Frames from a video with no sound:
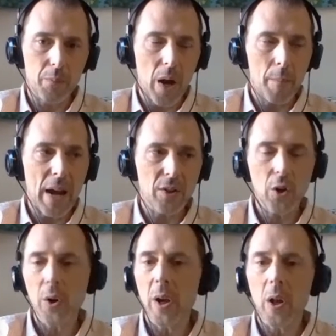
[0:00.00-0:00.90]

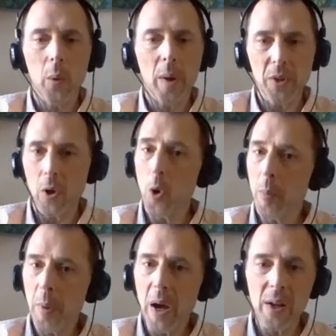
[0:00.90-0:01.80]
bacteria all the way up to
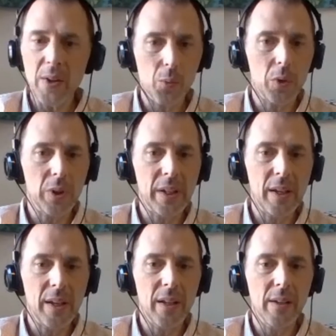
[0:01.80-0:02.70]
copepods will eat
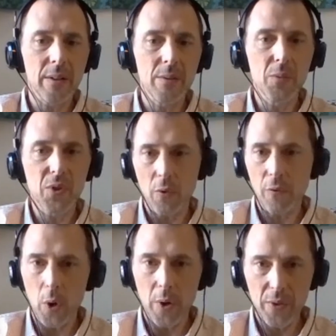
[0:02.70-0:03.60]
it and so
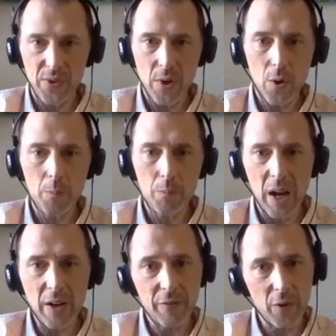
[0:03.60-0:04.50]
forth. So
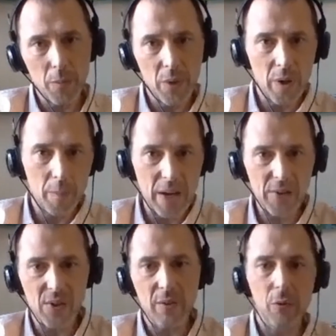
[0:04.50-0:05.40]
kind of from the
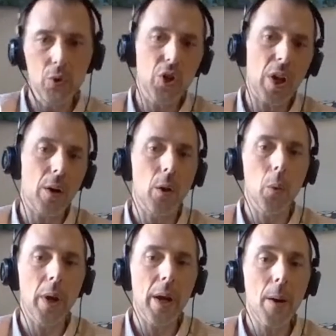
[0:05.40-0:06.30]
base of the food chain all
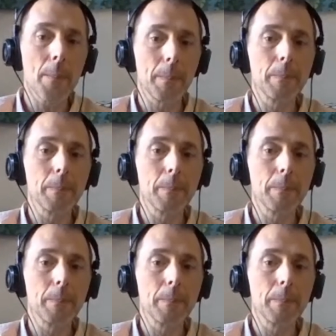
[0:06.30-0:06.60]
the way up.